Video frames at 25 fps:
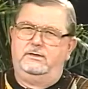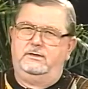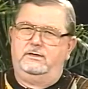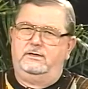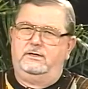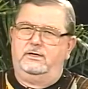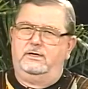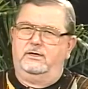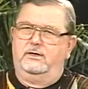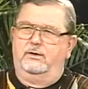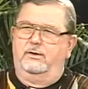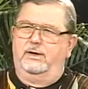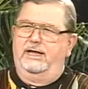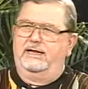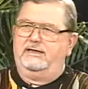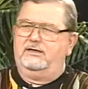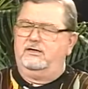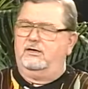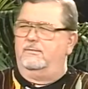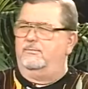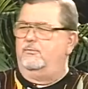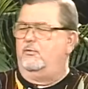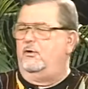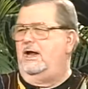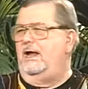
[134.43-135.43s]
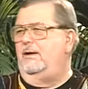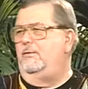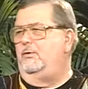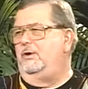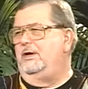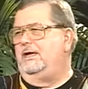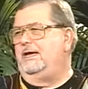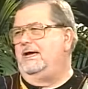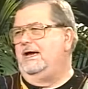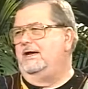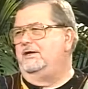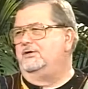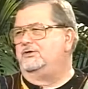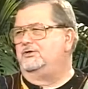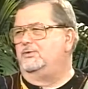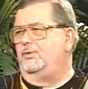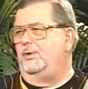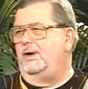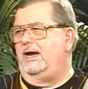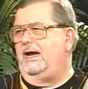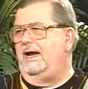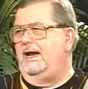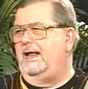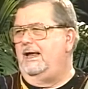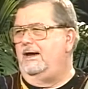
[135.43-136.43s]
you know, at their prime only got us
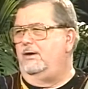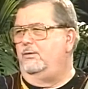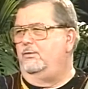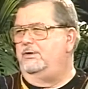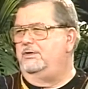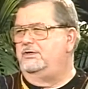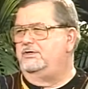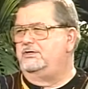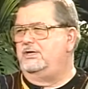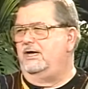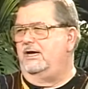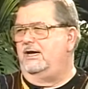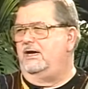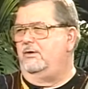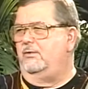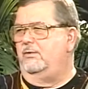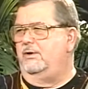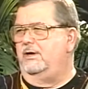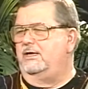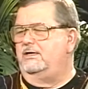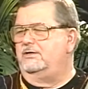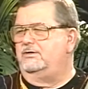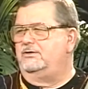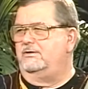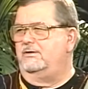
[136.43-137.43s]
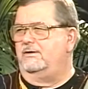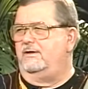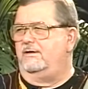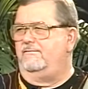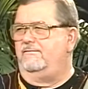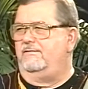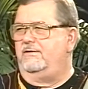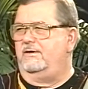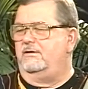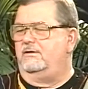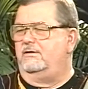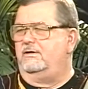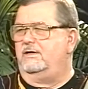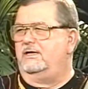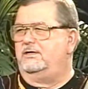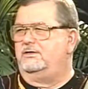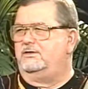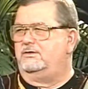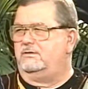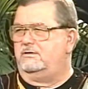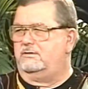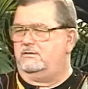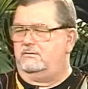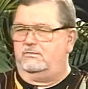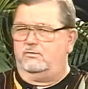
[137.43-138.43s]
29 wins anyway, so they figured
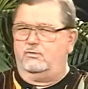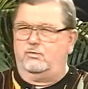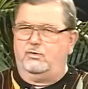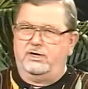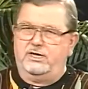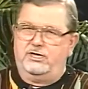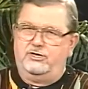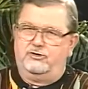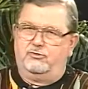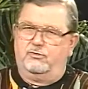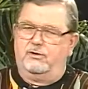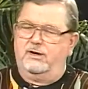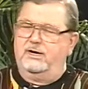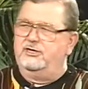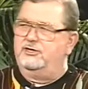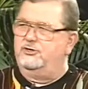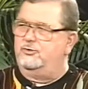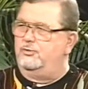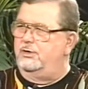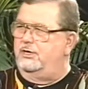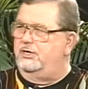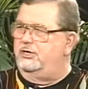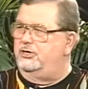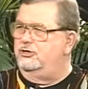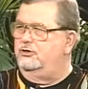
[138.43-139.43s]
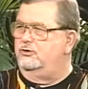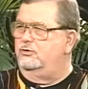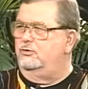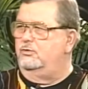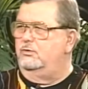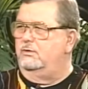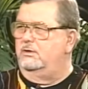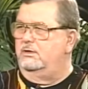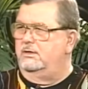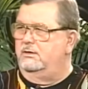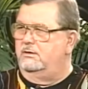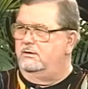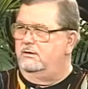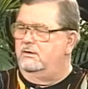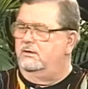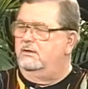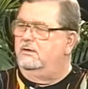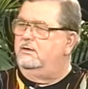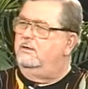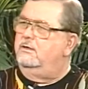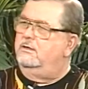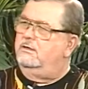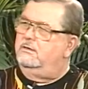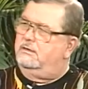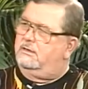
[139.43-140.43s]
let's retrench, retool, and
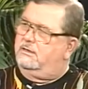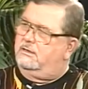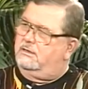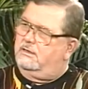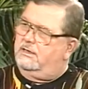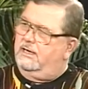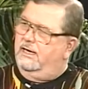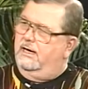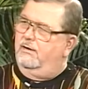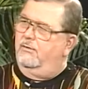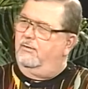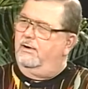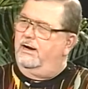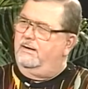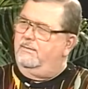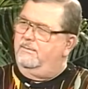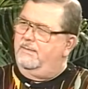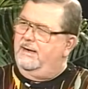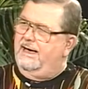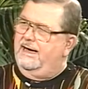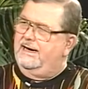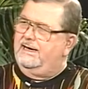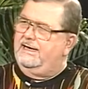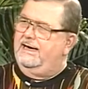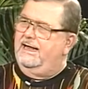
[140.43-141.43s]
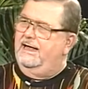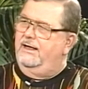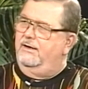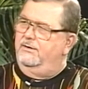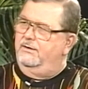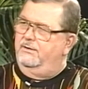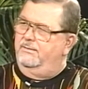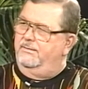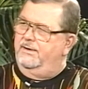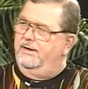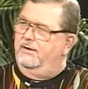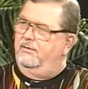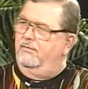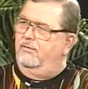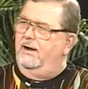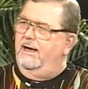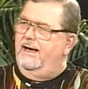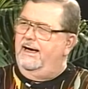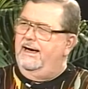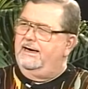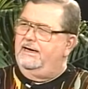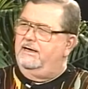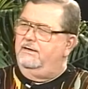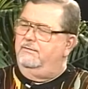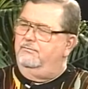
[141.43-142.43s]
cut it right back down to
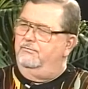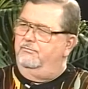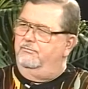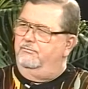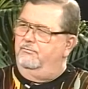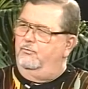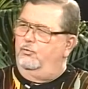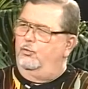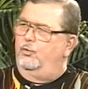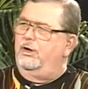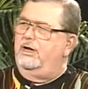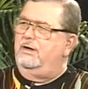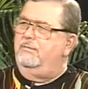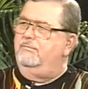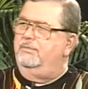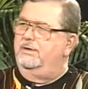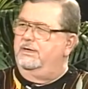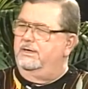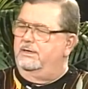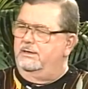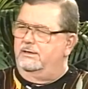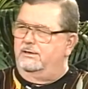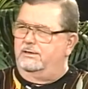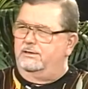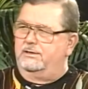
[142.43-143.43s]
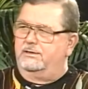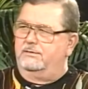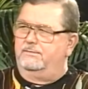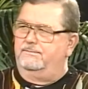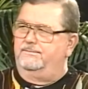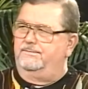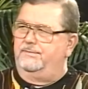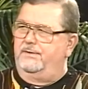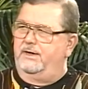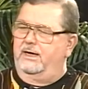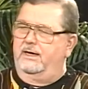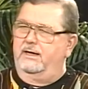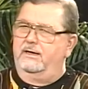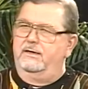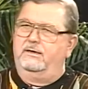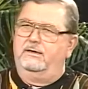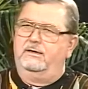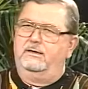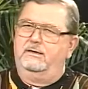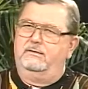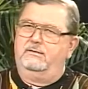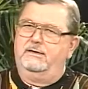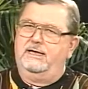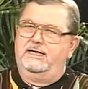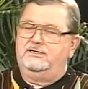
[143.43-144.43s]
bedrock and rebuild. And
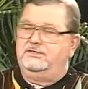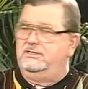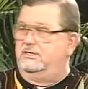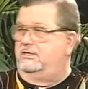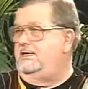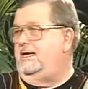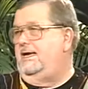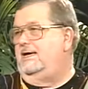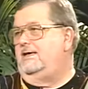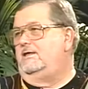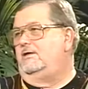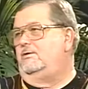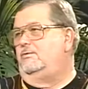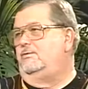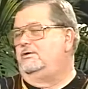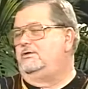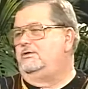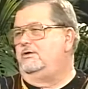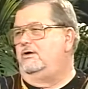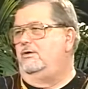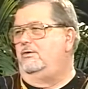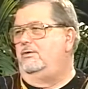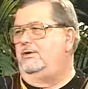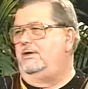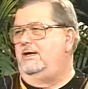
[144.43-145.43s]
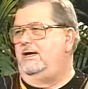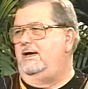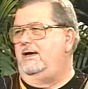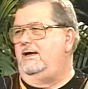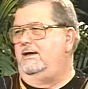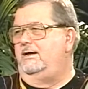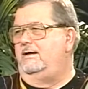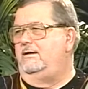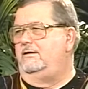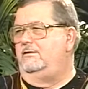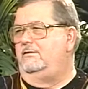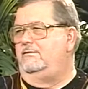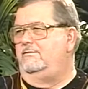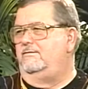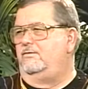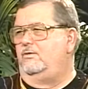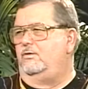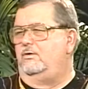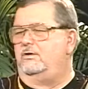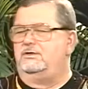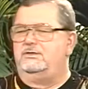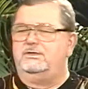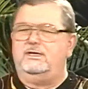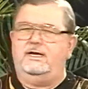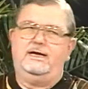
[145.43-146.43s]
that's exactly what's going on. And of
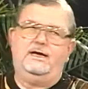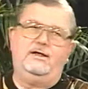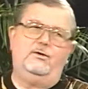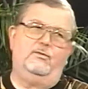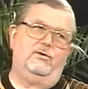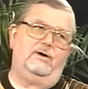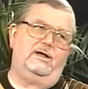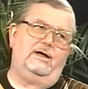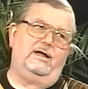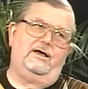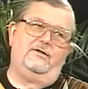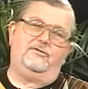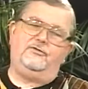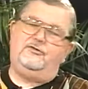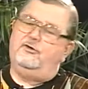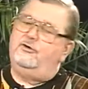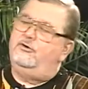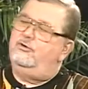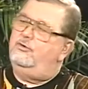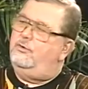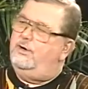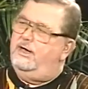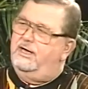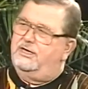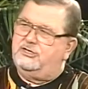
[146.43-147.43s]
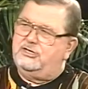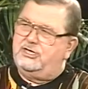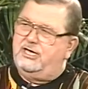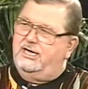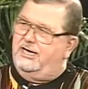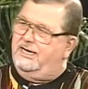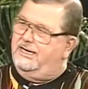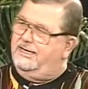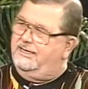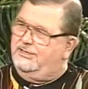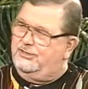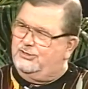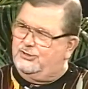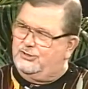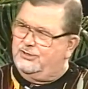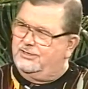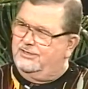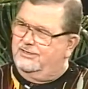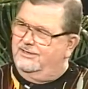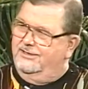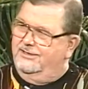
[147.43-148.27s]
course, anyone out there who has kids